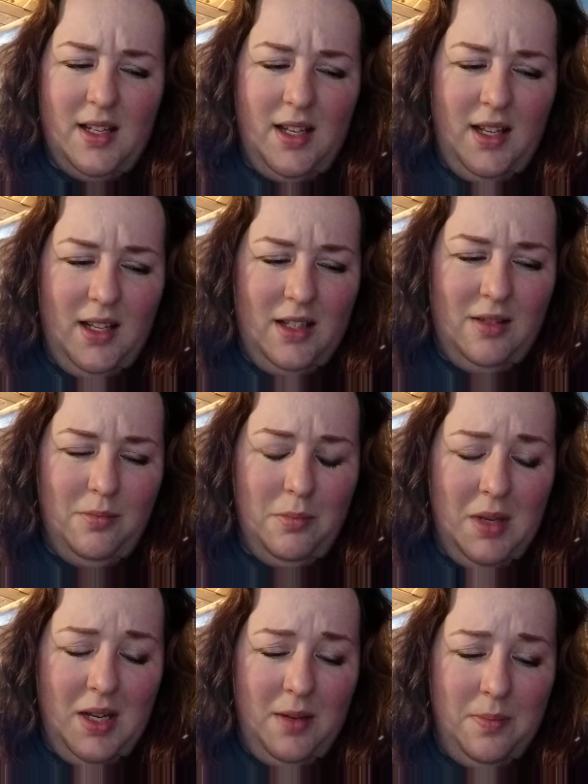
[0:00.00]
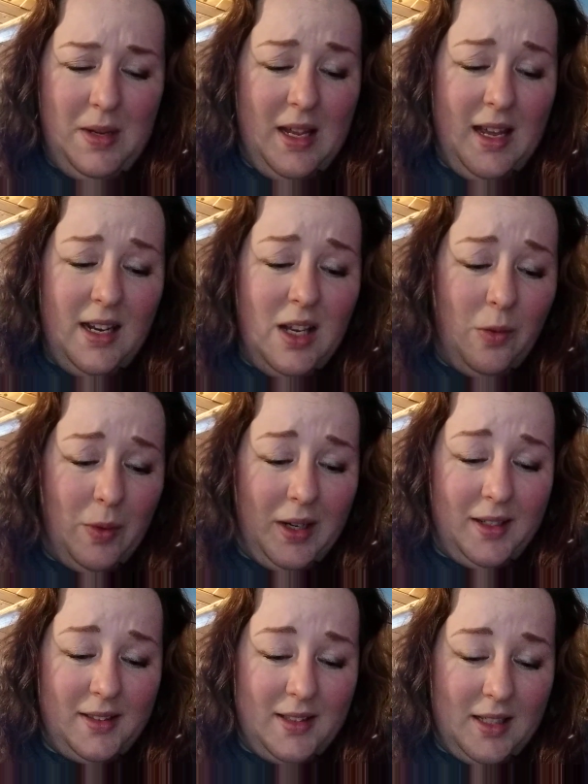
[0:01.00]
It might be
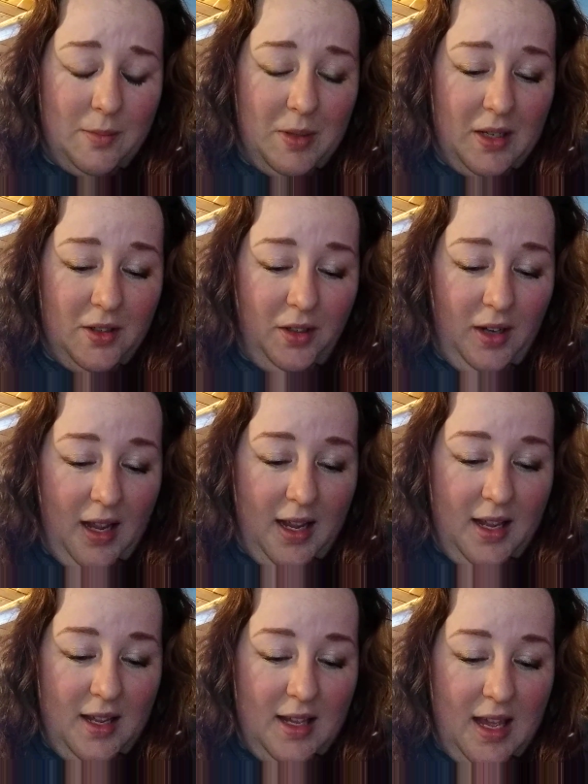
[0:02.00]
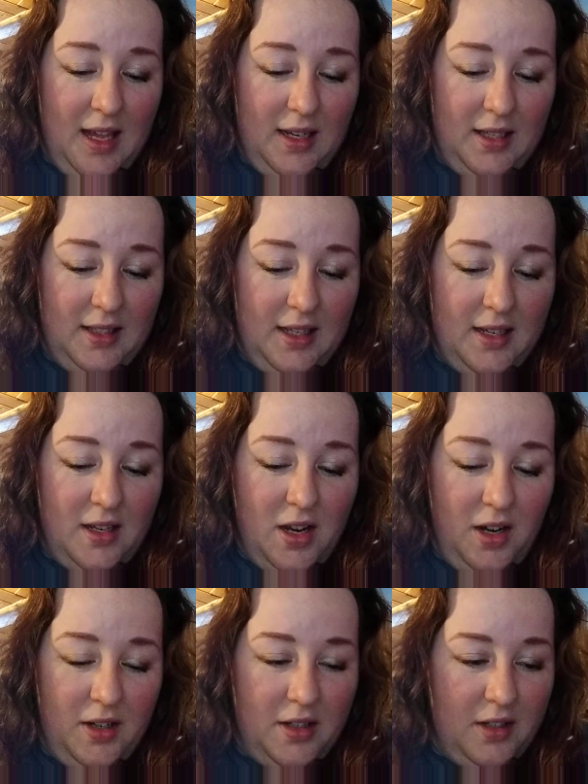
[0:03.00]
anywhere, said Peter. I can't see a
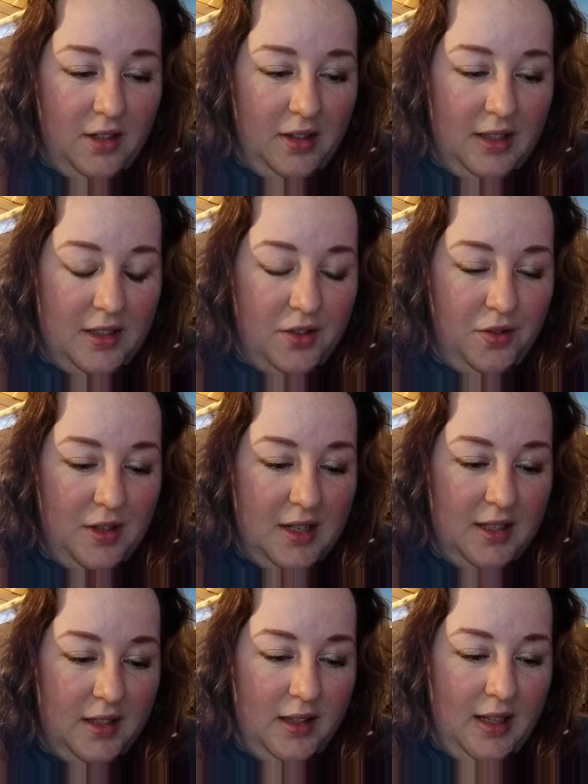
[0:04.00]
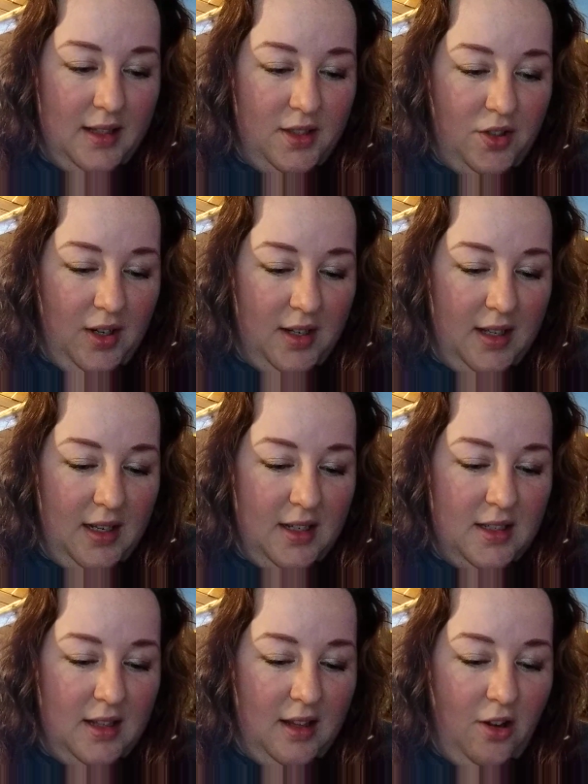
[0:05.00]
yard in all these trees. Let's try to get
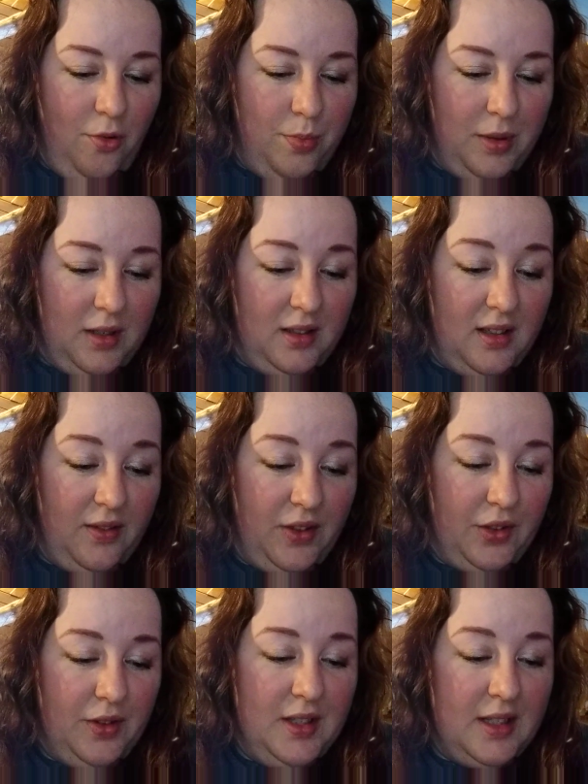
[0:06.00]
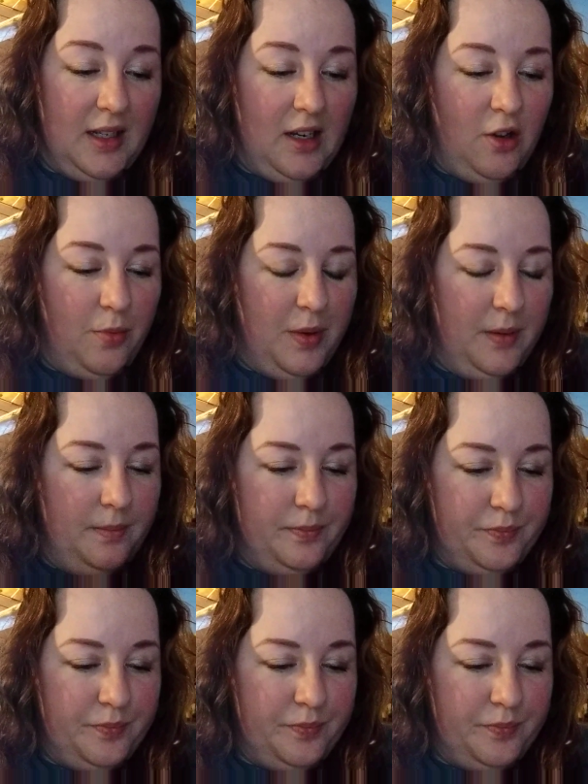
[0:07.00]
into the open, if there is any open.